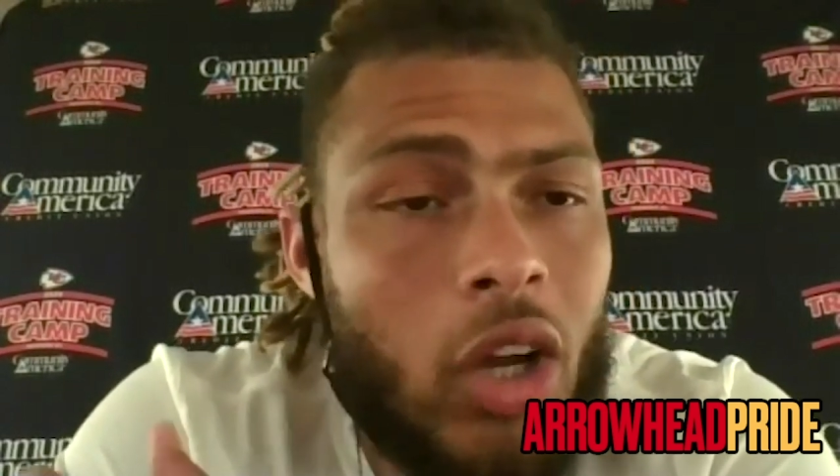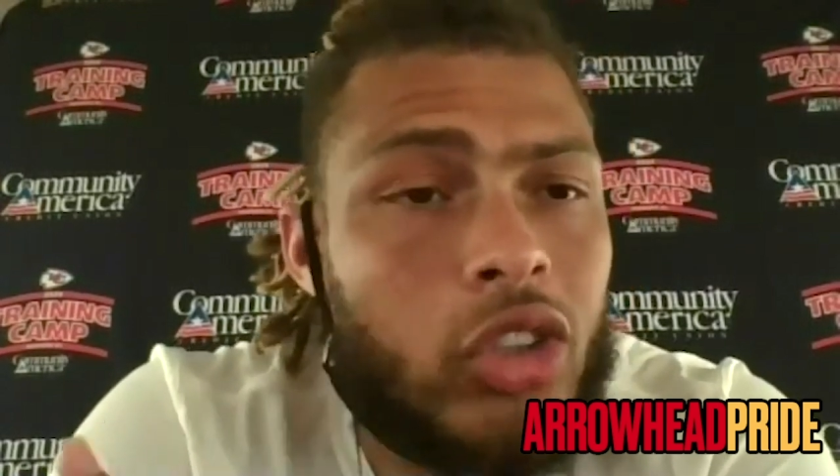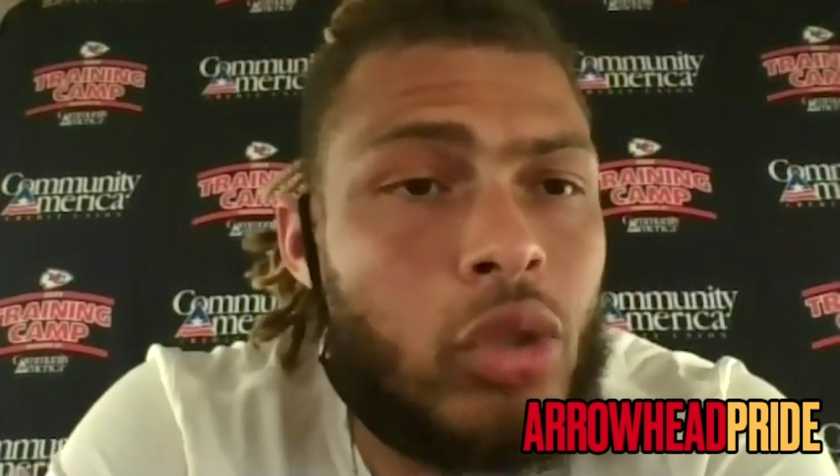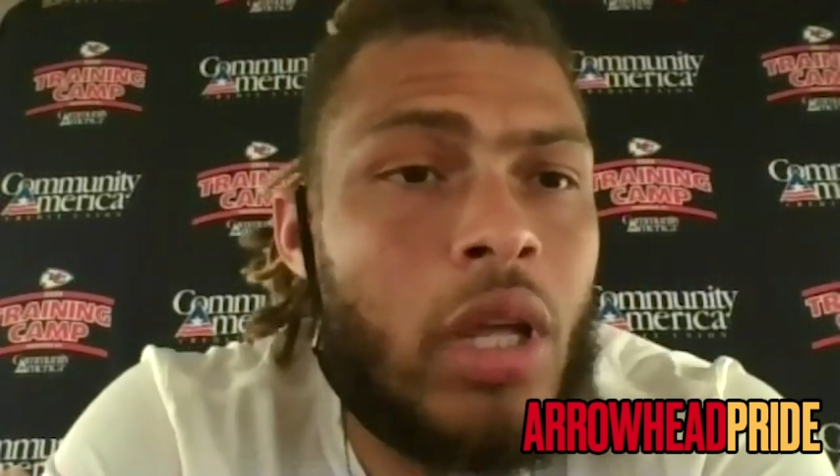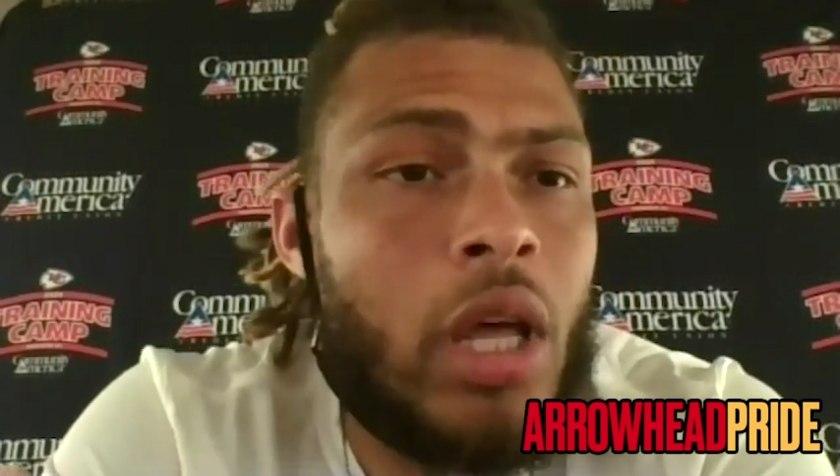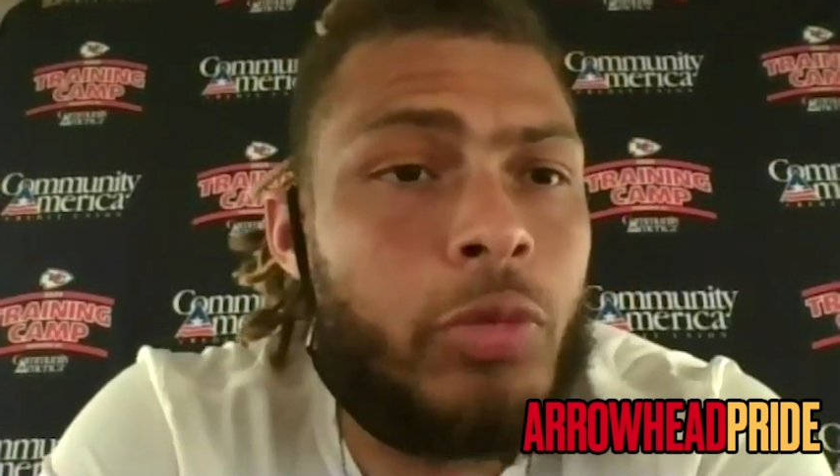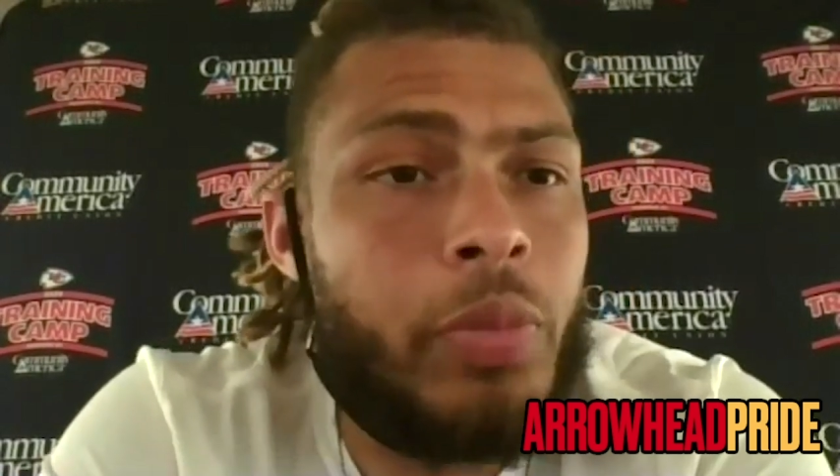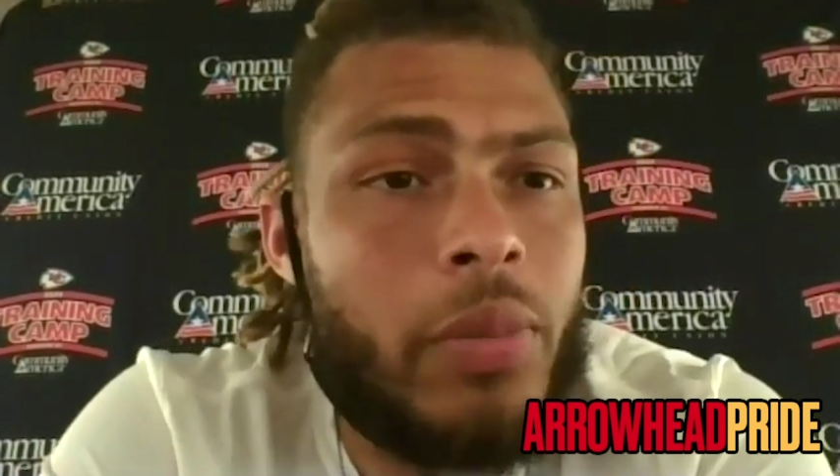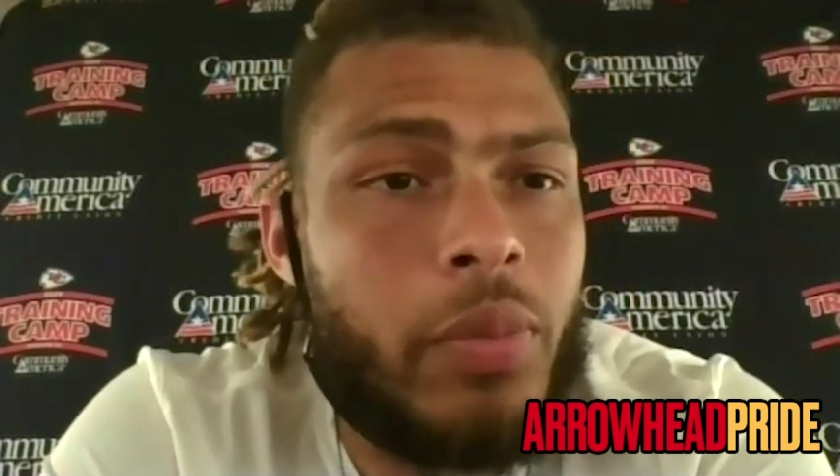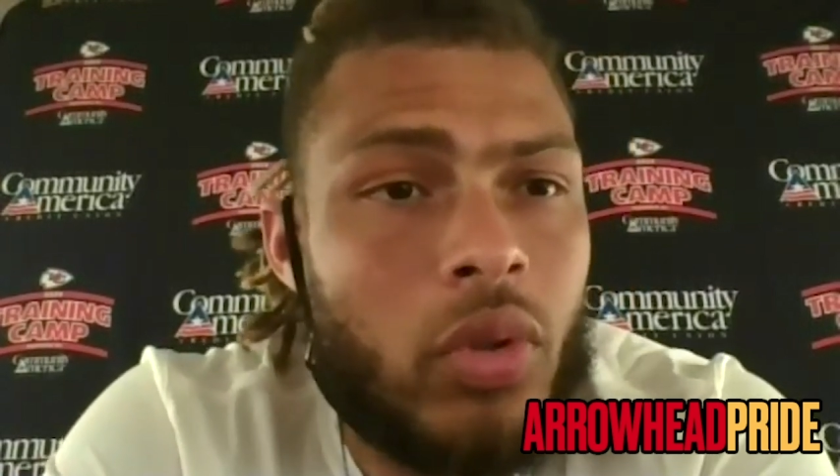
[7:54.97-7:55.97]
That also helps
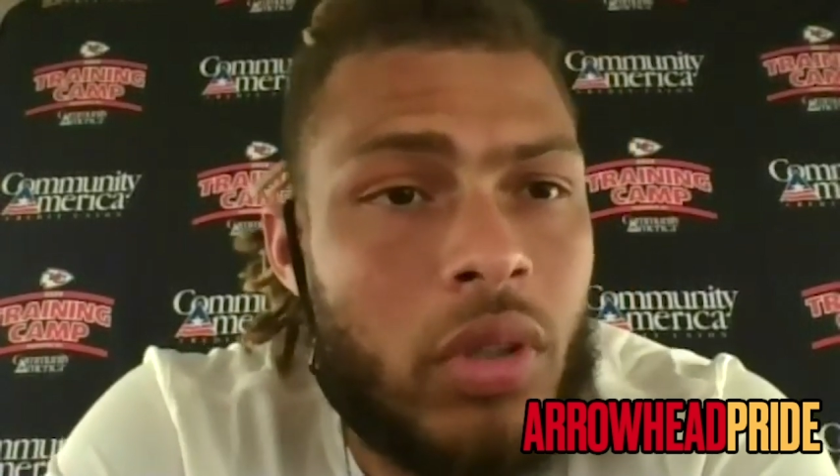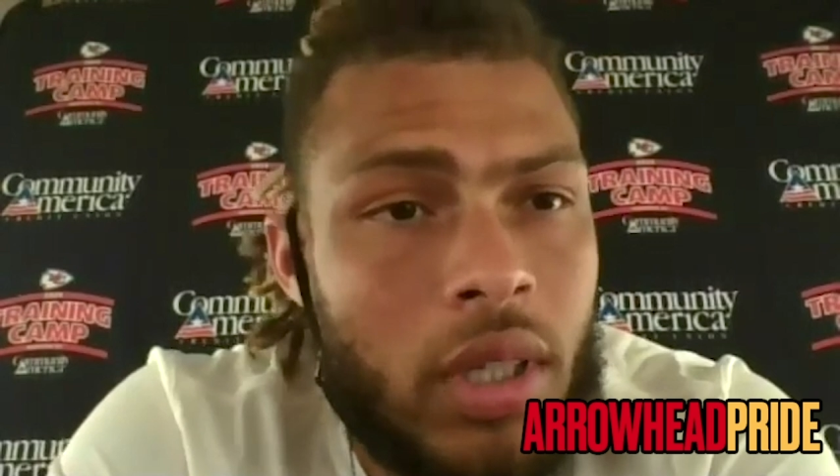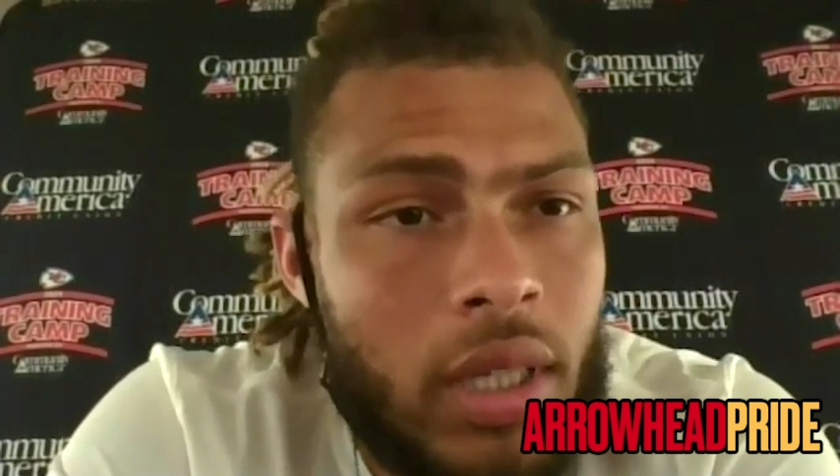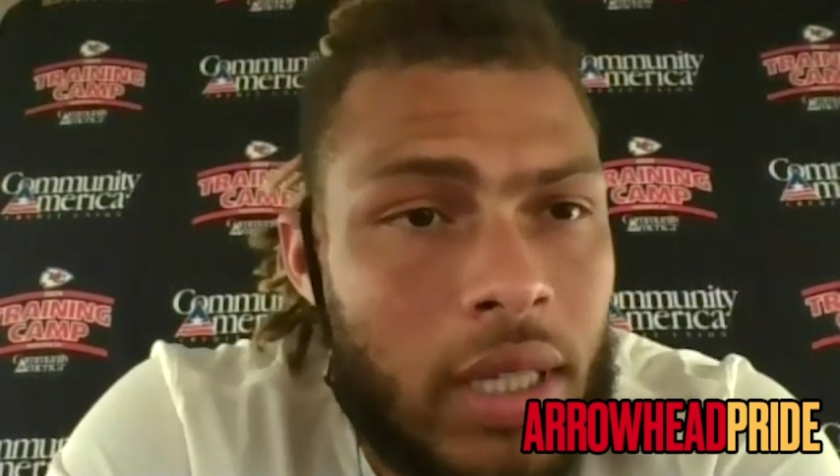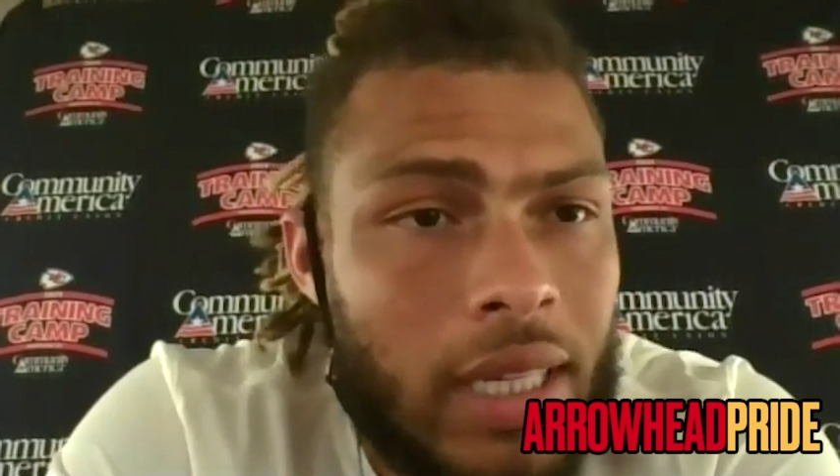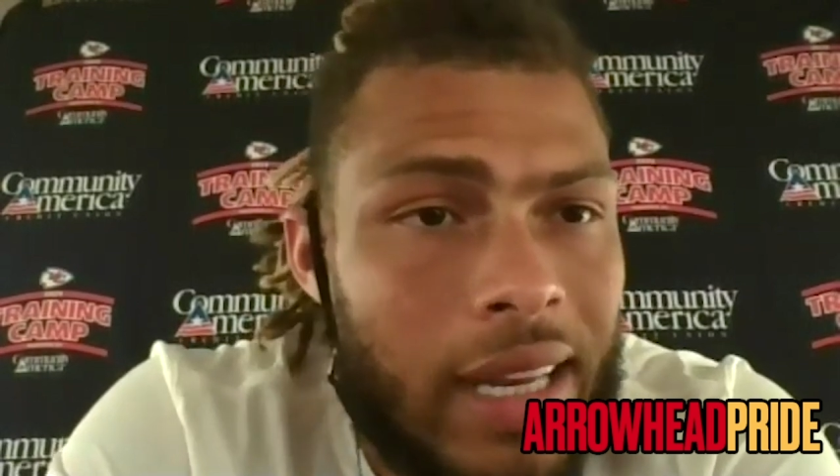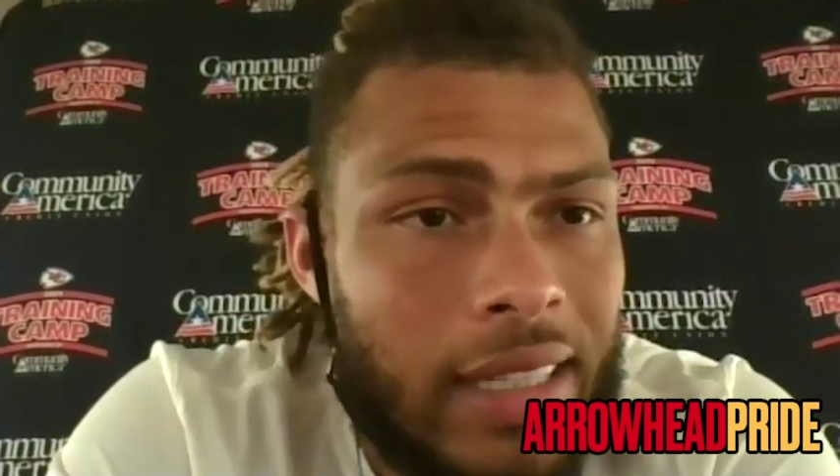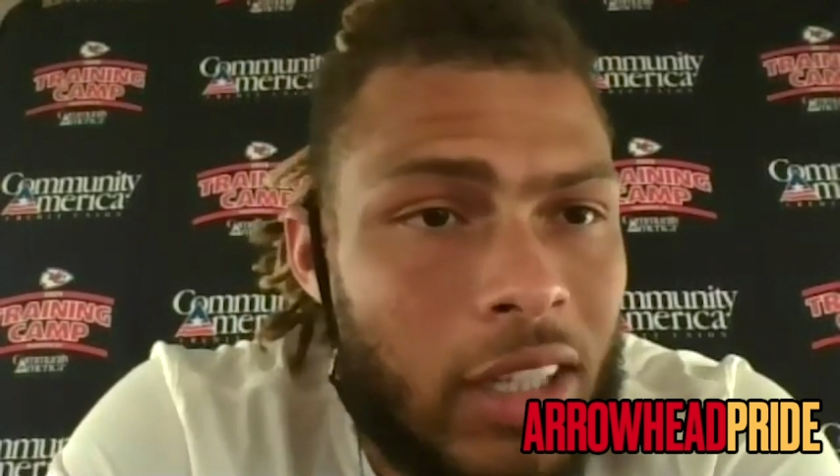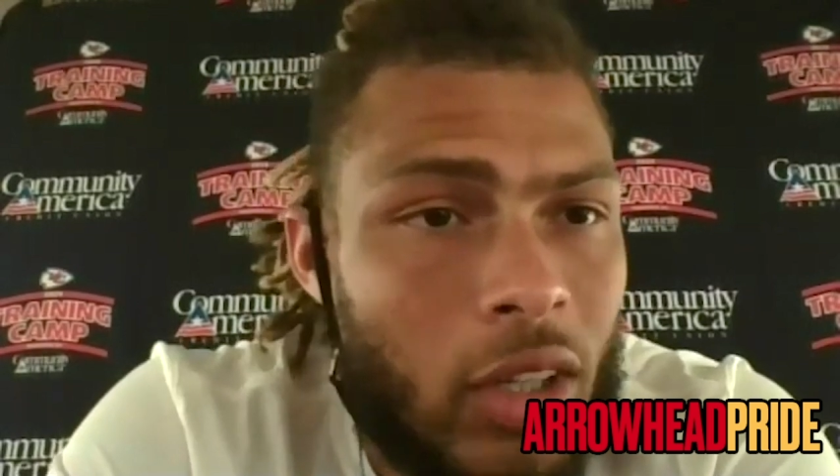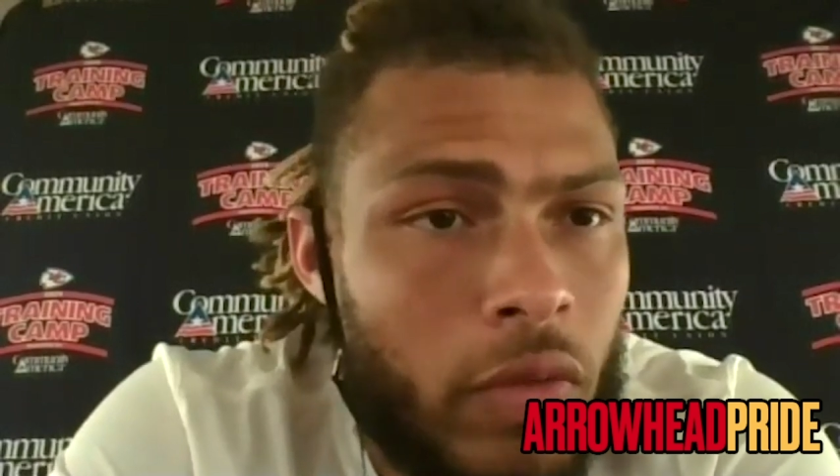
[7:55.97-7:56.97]
people kind
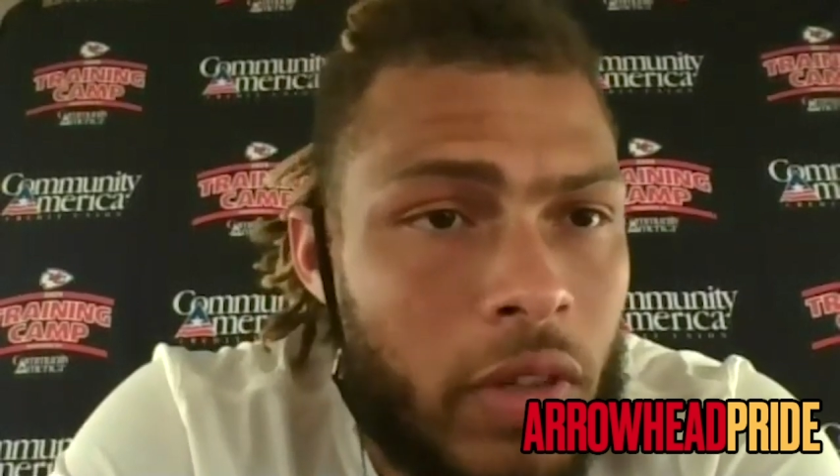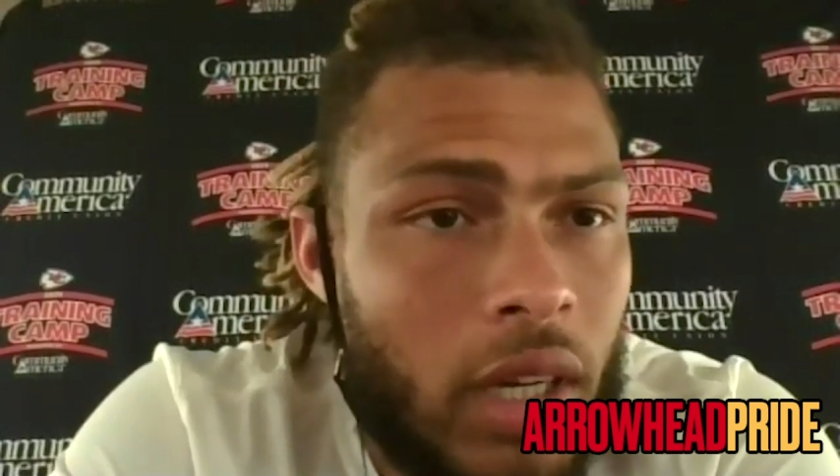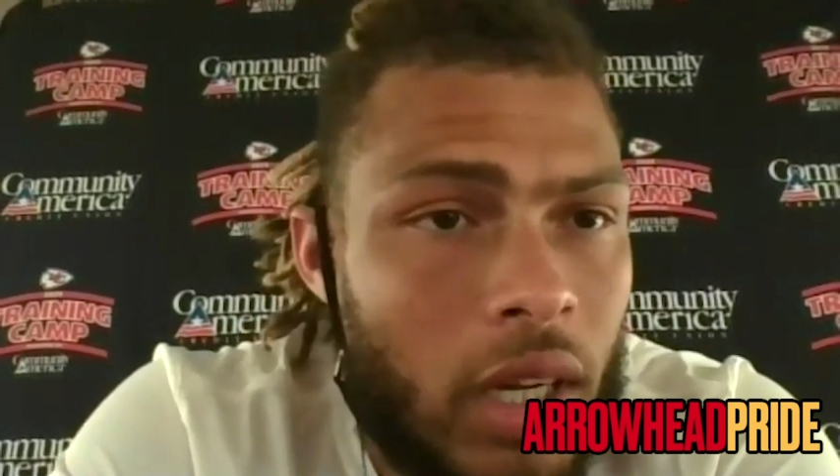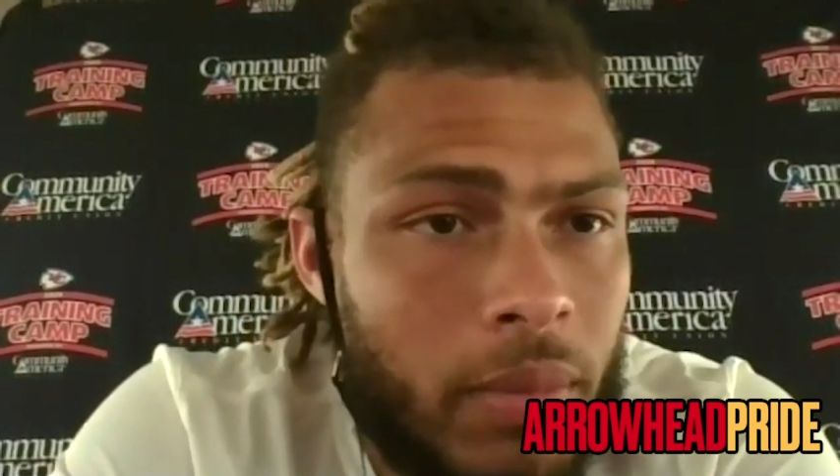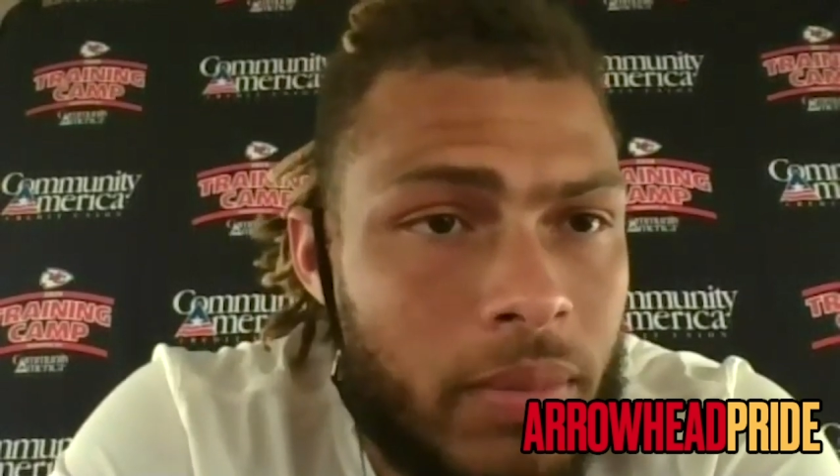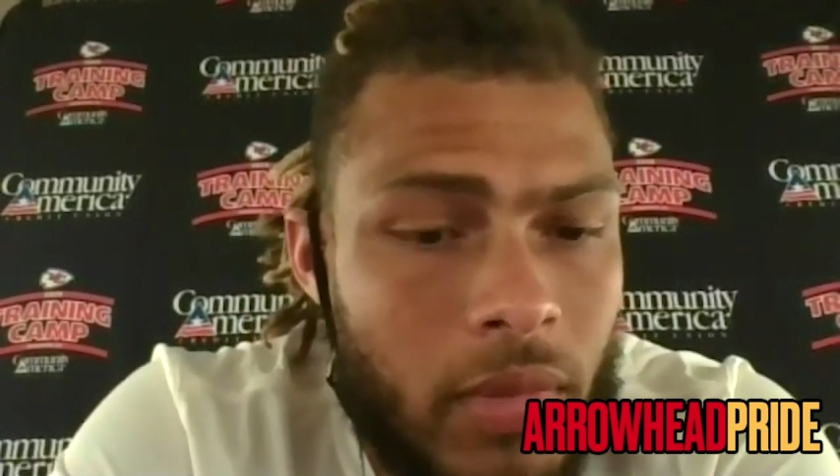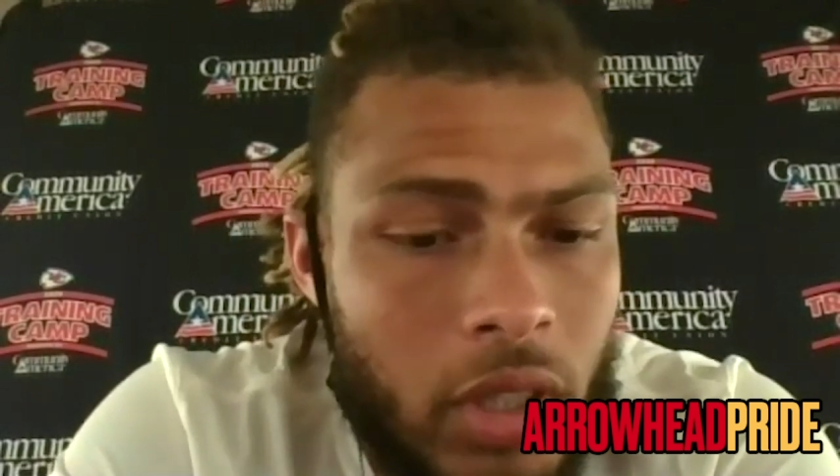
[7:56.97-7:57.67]
of get over the hump,